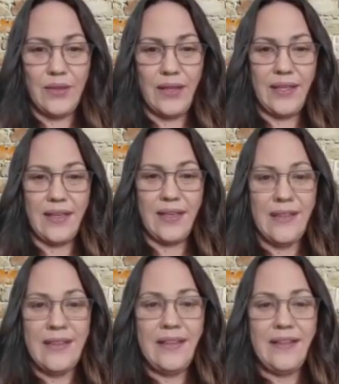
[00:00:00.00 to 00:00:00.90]
like
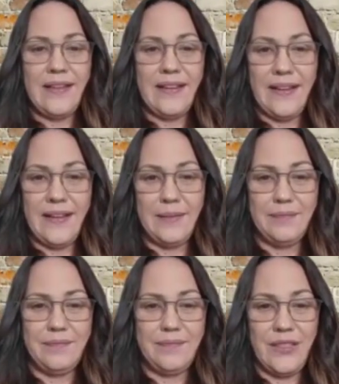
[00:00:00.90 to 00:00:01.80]

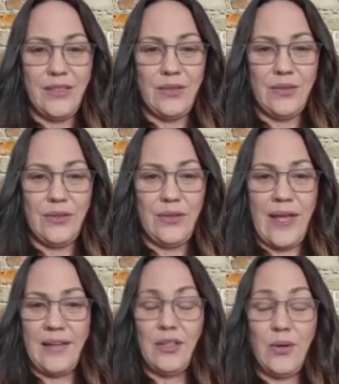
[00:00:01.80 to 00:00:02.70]
you
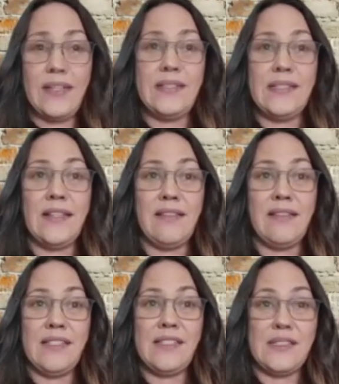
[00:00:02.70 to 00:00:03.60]
had no idea
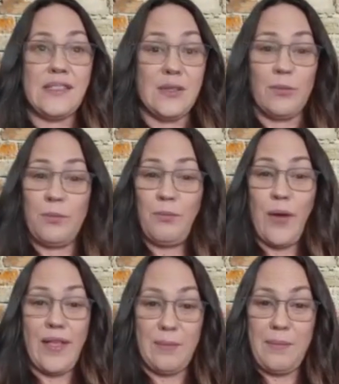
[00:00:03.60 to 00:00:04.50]
this is the
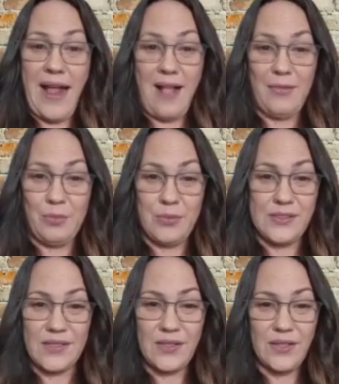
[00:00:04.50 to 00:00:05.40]
way the path
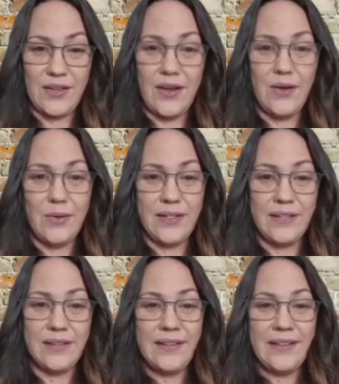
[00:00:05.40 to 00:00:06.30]
was going to go. And
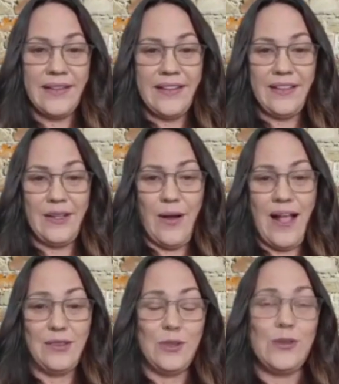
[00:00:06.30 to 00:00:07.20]

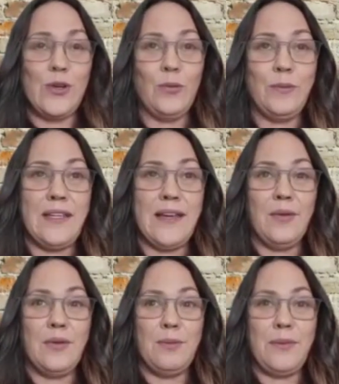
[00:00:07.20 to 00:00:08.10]
had you told me I
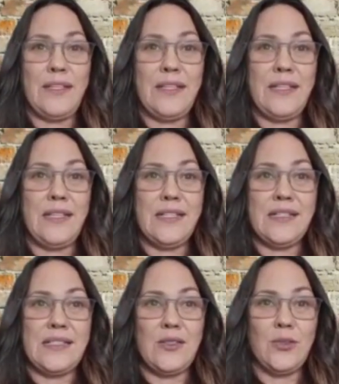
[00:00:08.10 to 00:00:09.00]
would be a
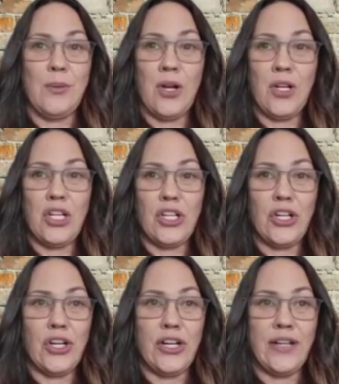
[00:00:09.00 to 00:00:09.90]
senior
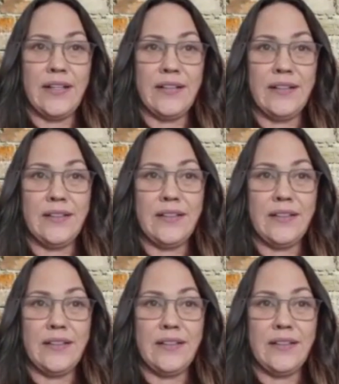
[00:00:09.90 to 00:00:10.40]
marketer and a